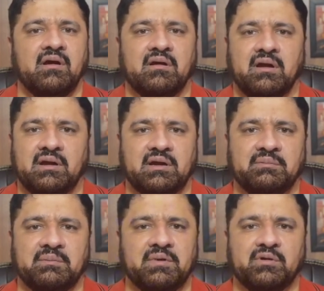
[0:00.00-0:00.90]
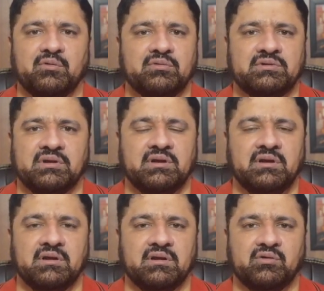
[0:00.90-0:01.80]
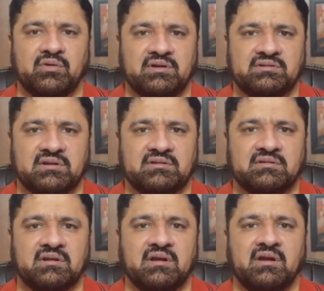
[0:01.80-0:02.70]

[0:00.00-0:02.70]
Like it may be 2, 3 questions